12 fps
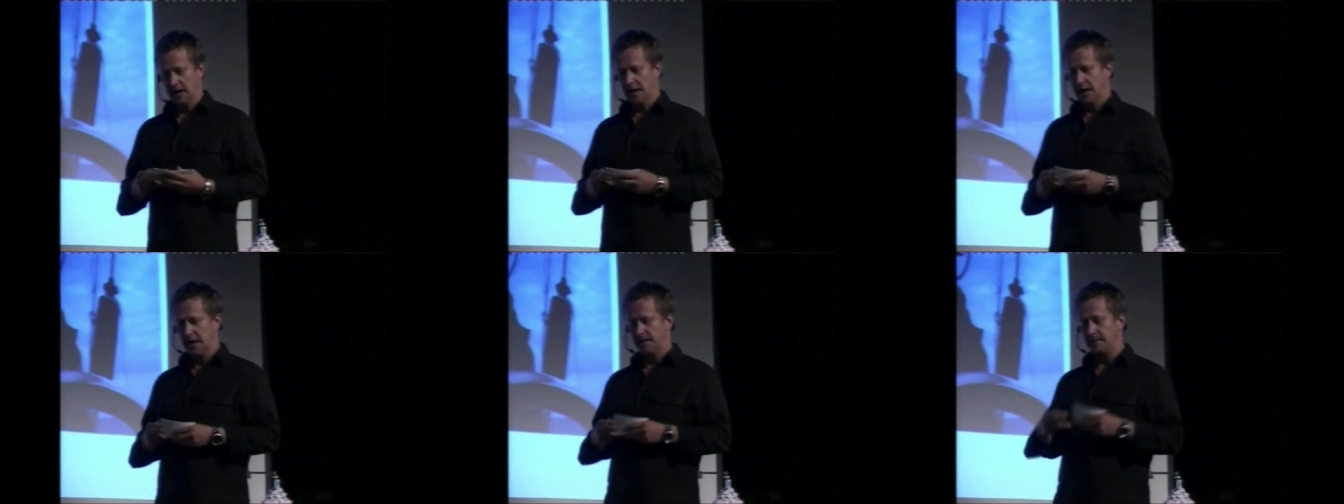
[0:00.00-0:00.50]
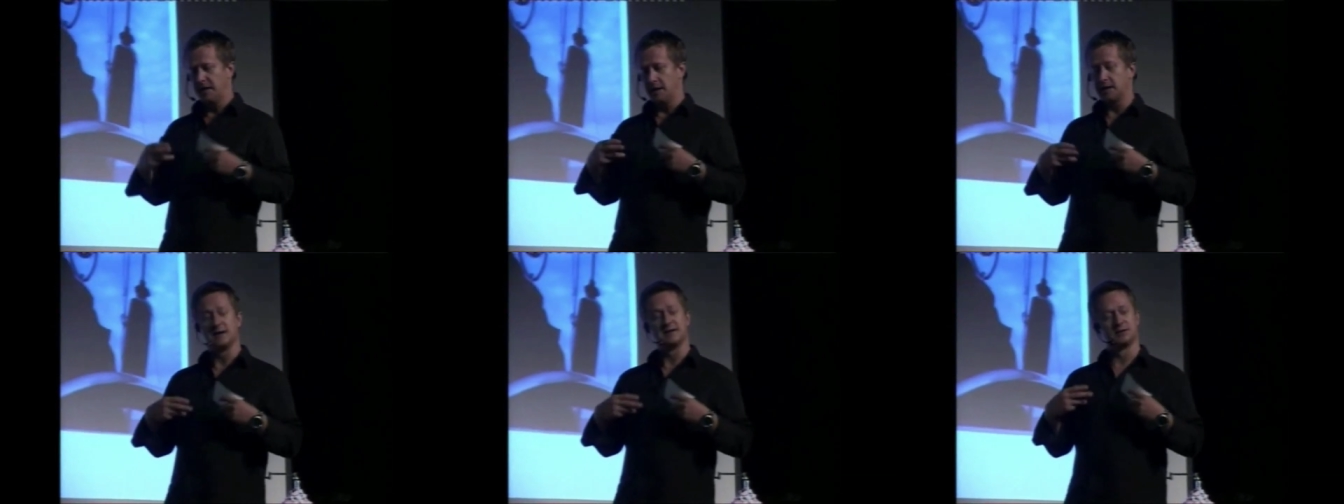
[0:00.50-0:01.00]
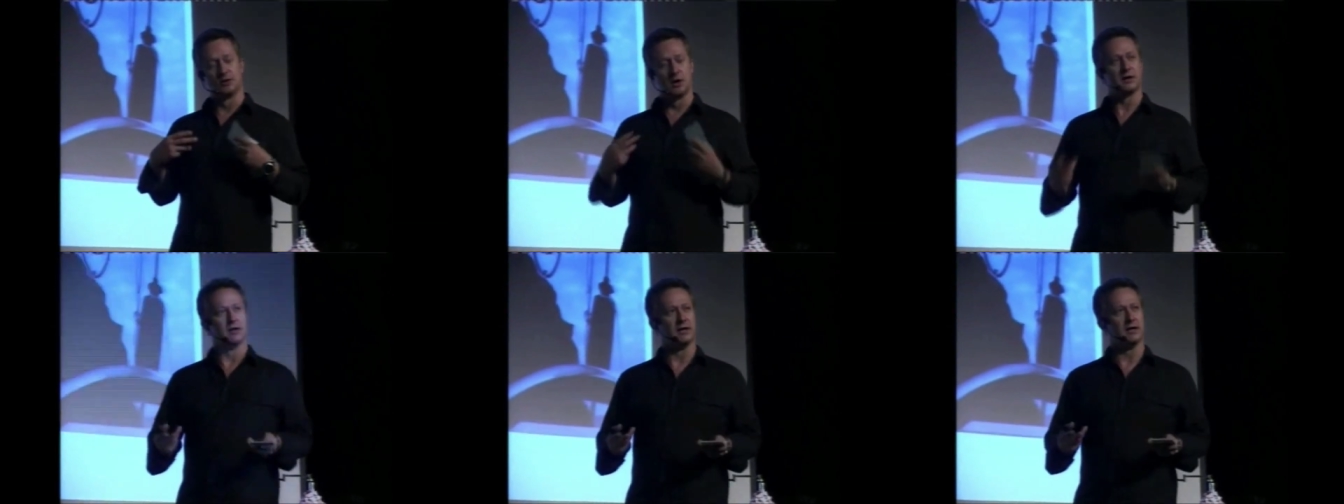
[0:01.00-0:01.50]
um, in,
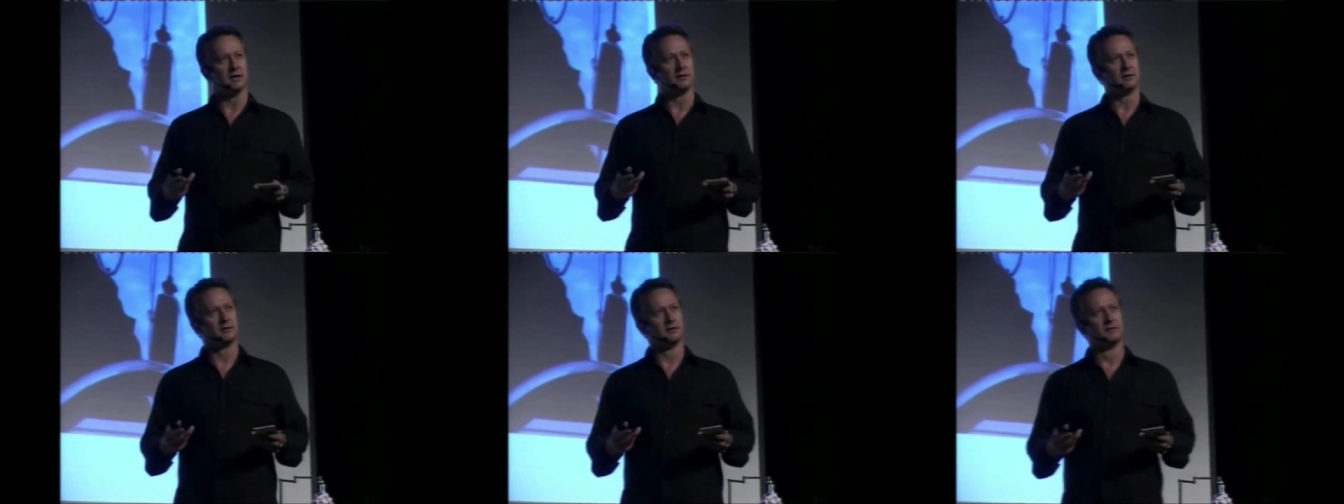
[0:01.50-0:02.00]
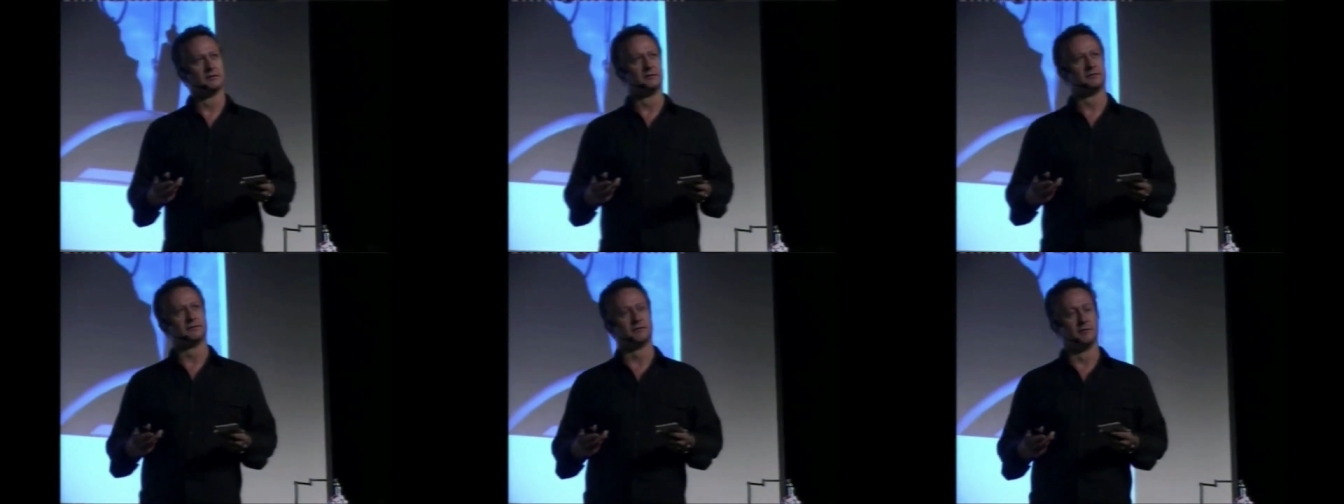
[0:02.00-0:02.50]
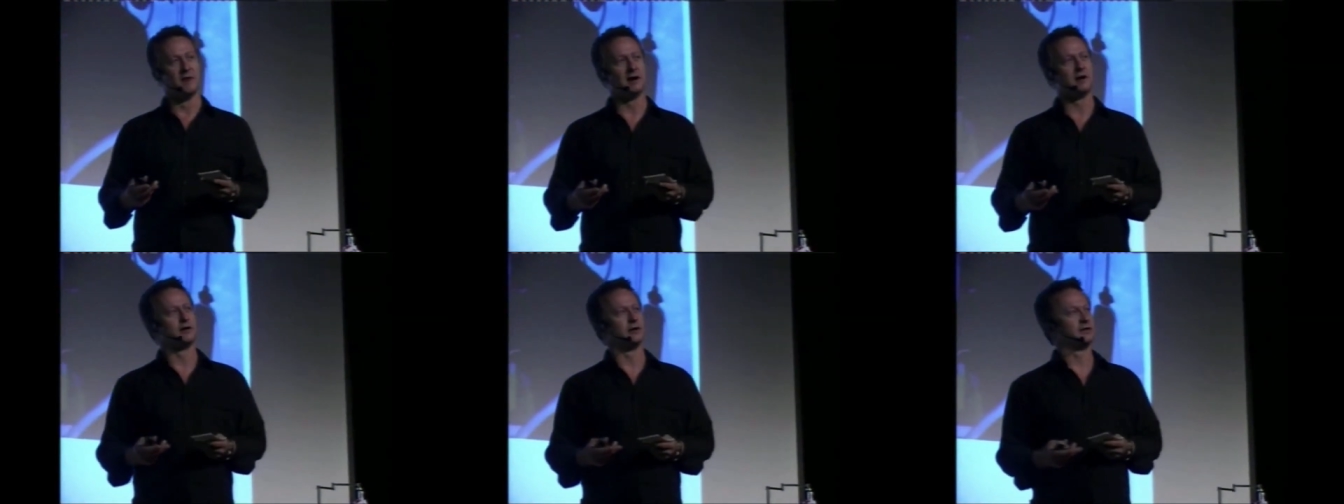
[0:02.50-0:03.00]
historically, for
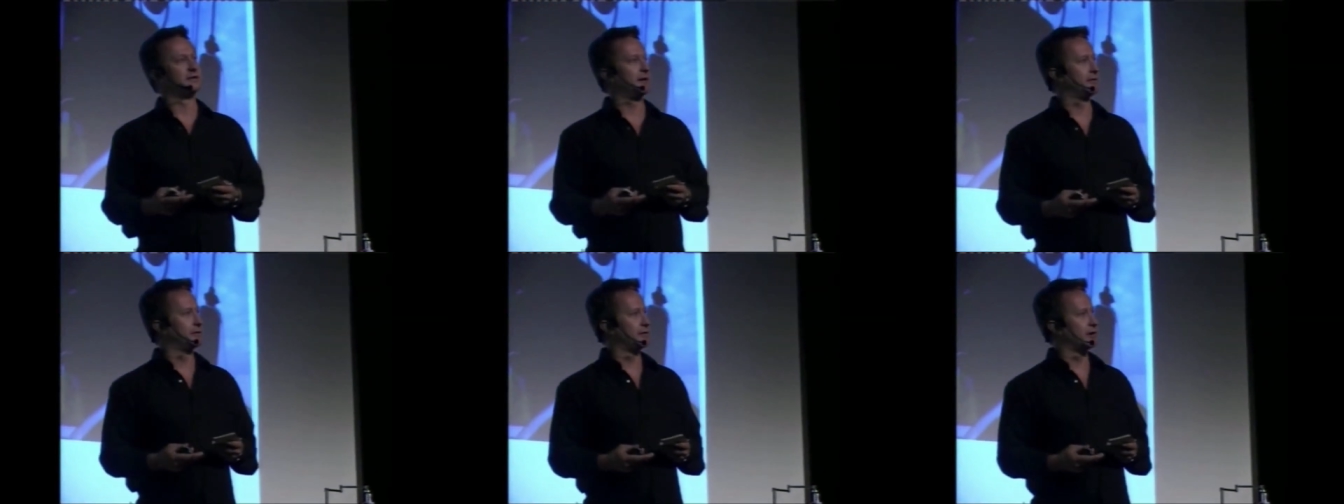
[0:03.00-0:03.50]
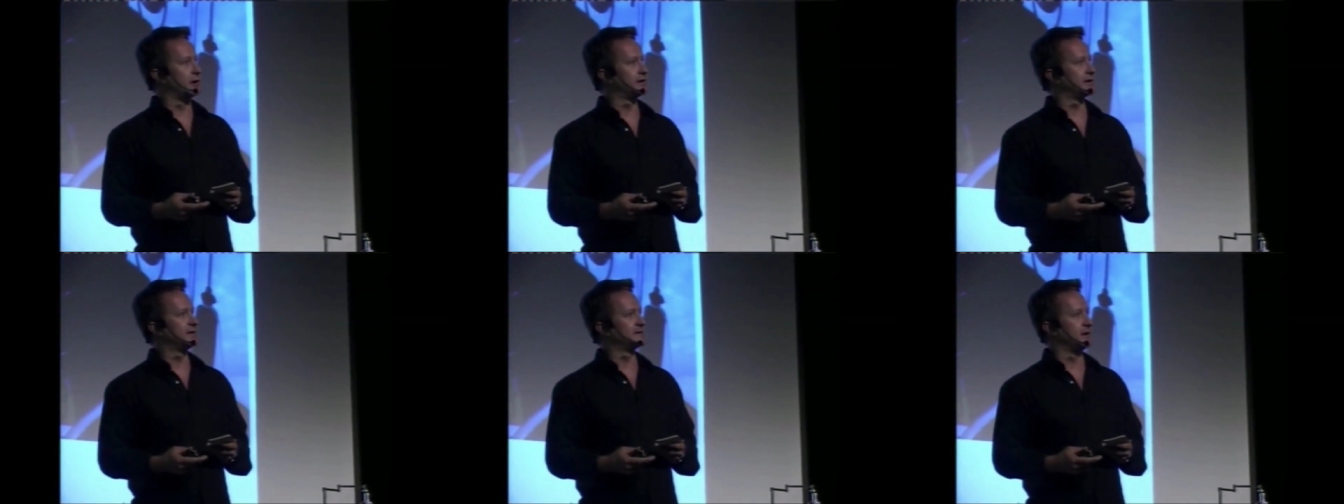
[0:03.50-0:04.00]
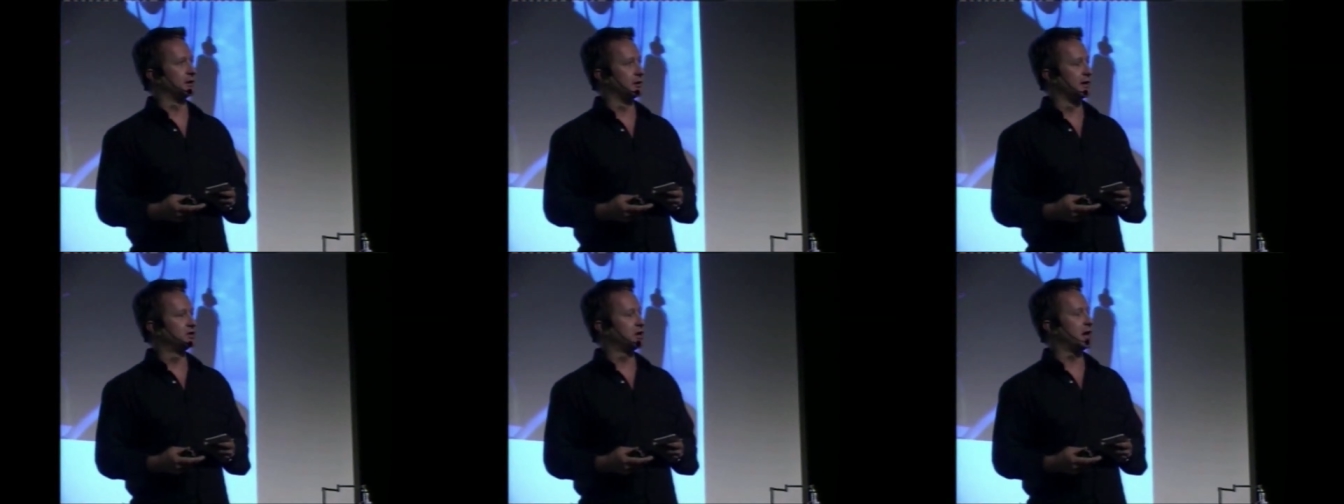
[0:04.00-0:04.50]
mariners to get through the Arctic has been a
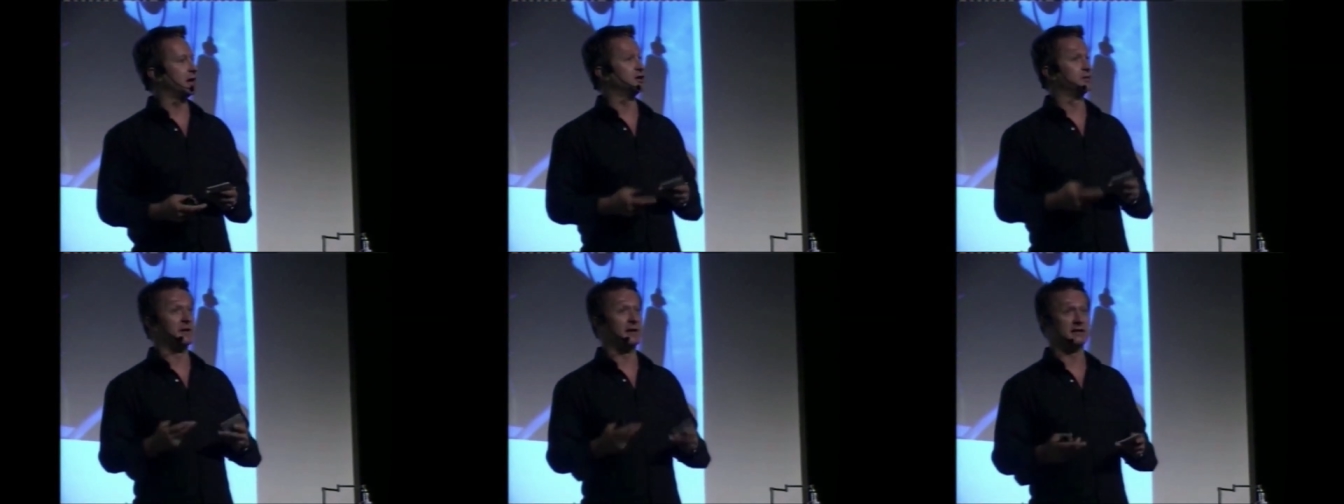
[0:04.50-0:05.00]
great challenge